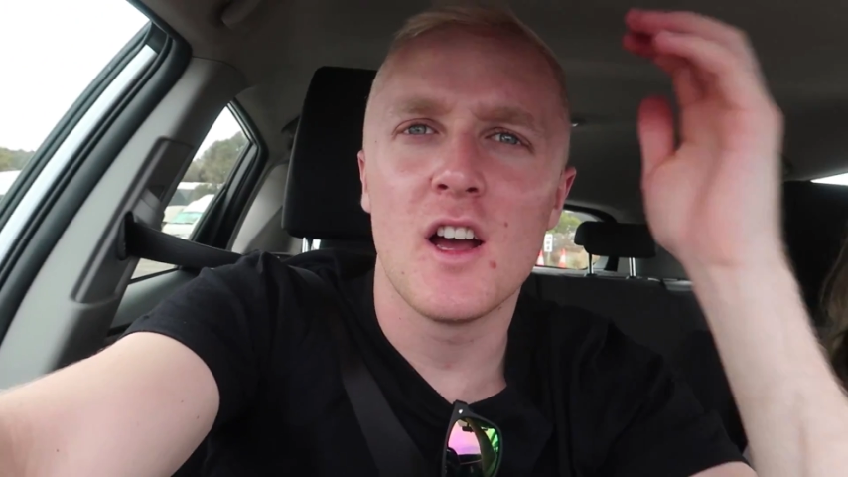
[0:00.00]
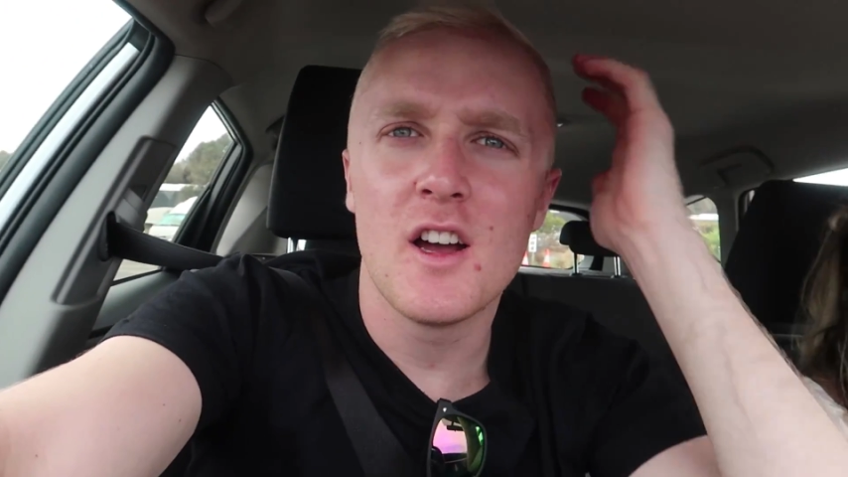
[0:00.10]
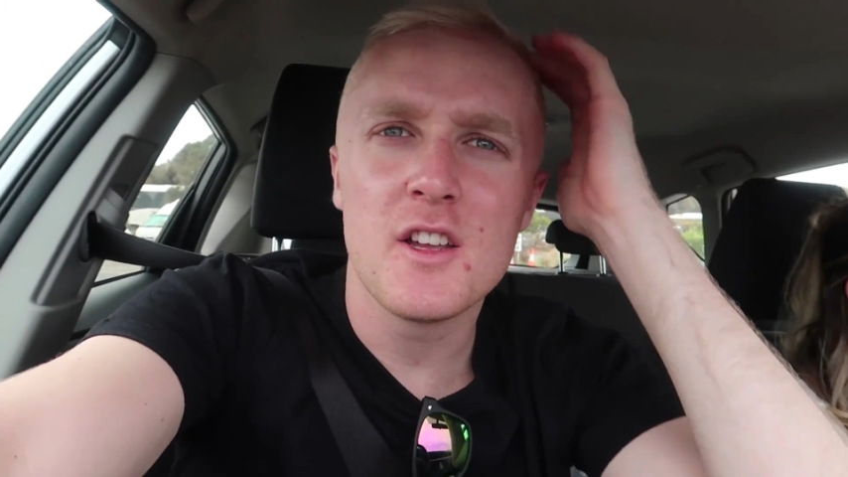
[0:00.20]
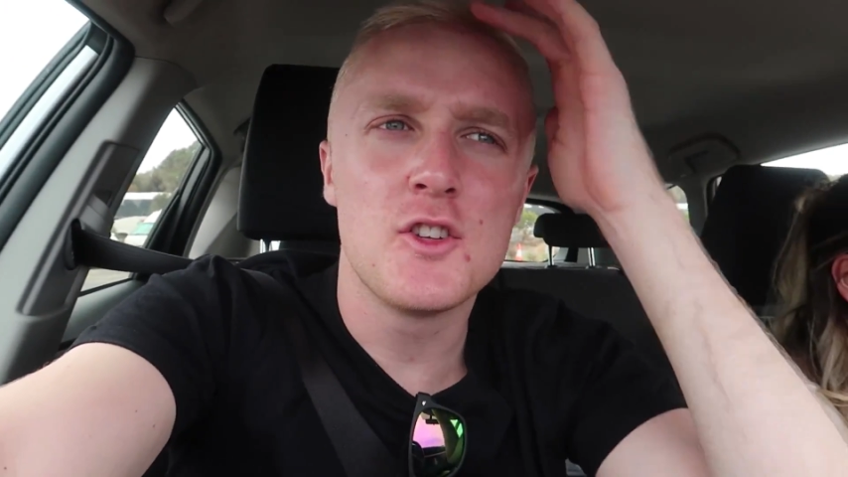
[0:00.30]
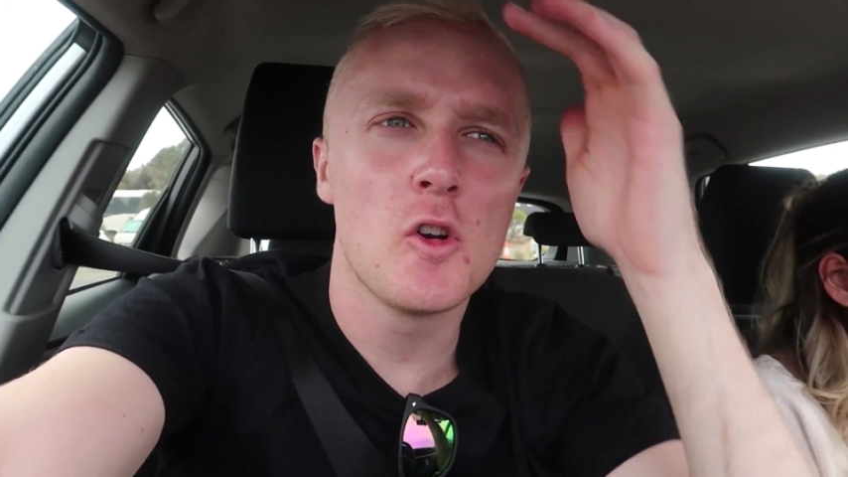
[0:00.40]

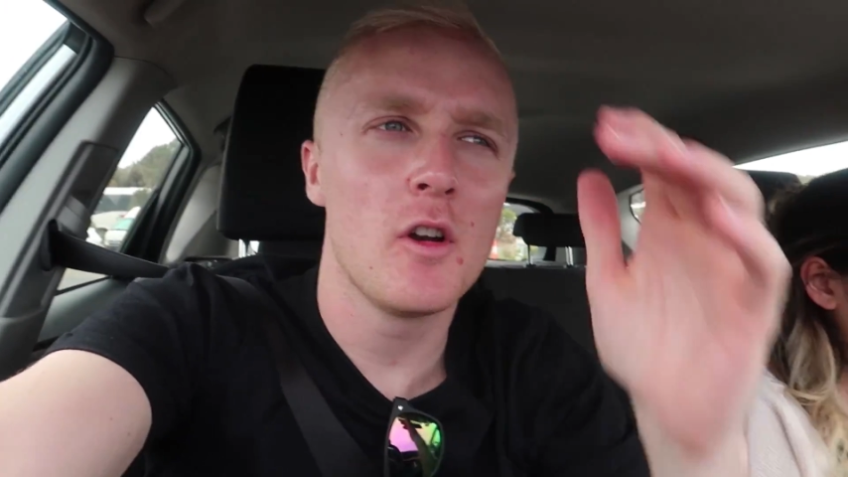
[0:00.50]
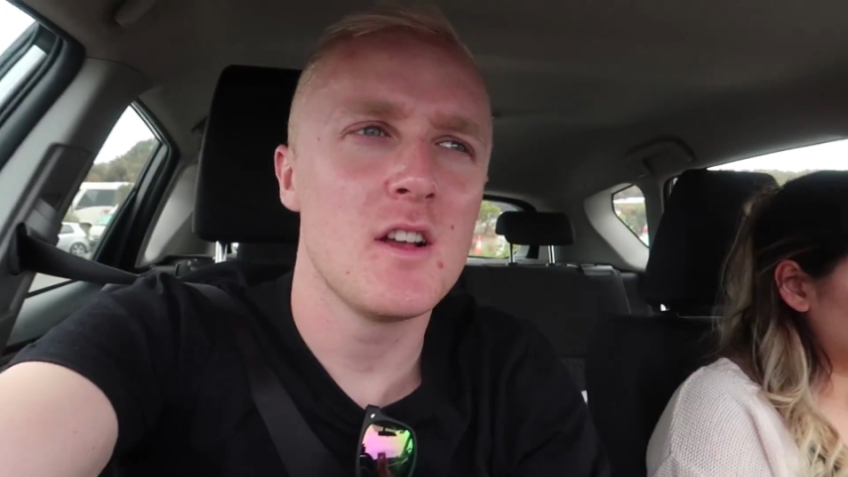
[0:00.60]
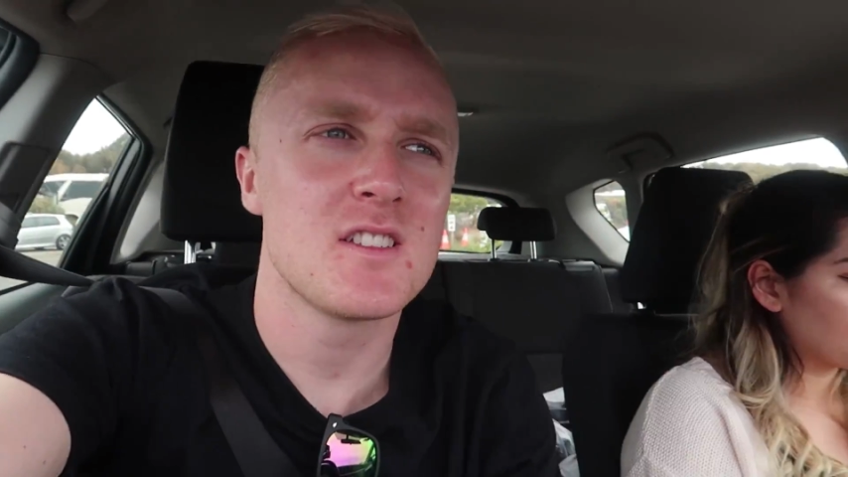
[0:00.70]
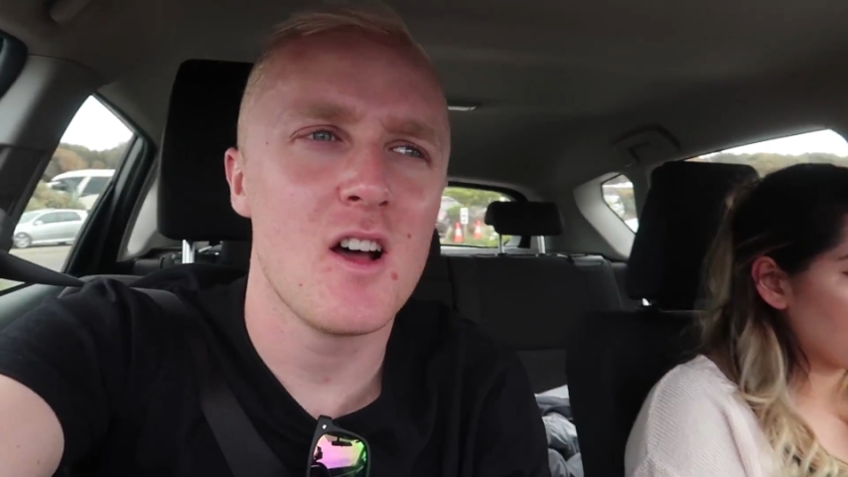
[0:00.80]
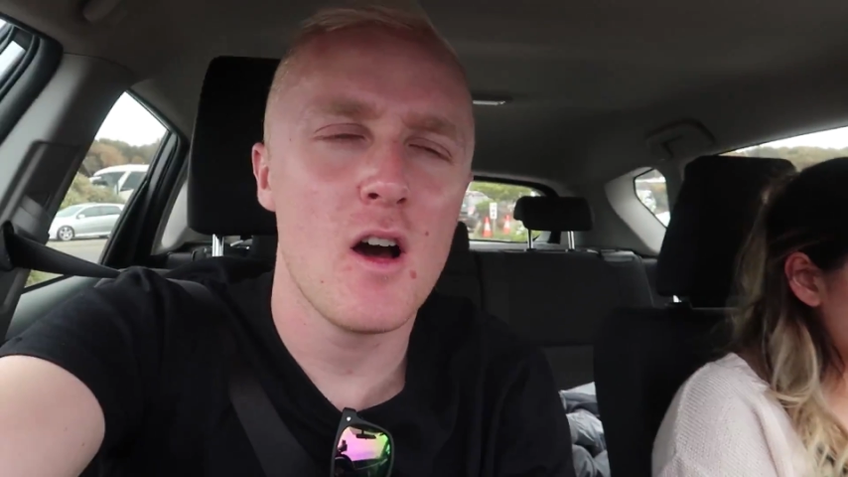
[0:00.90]
Uh, you join
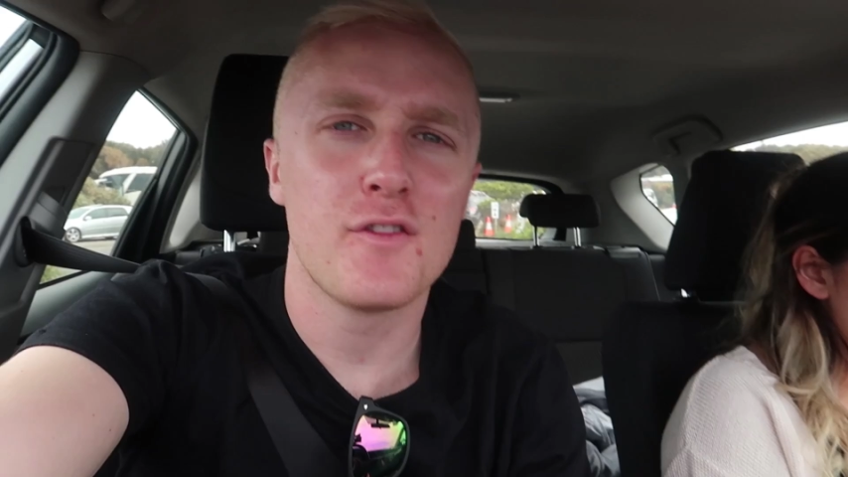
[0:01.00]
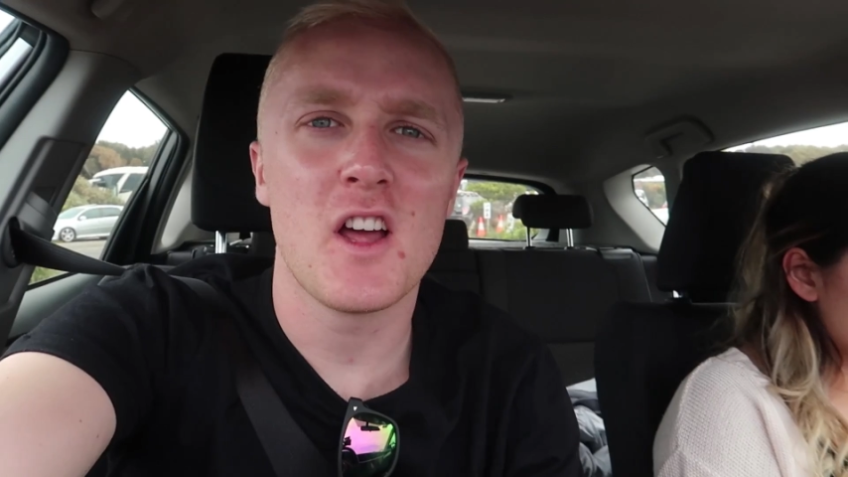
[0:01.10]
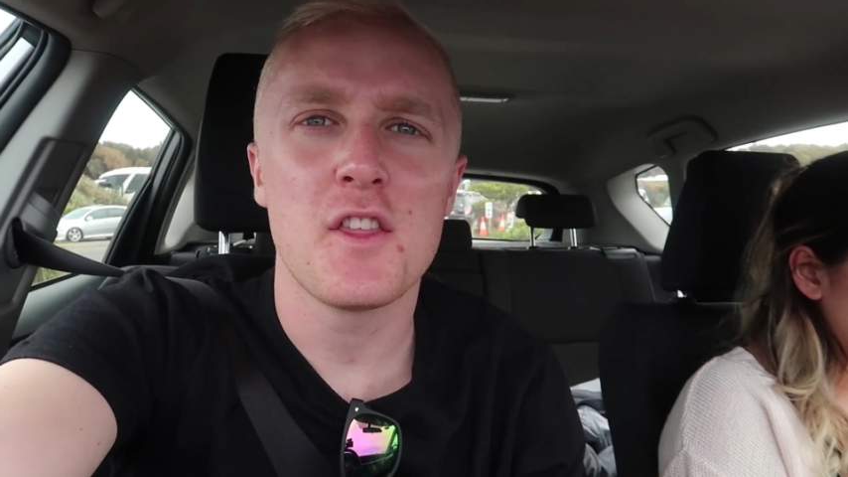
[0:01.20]
us after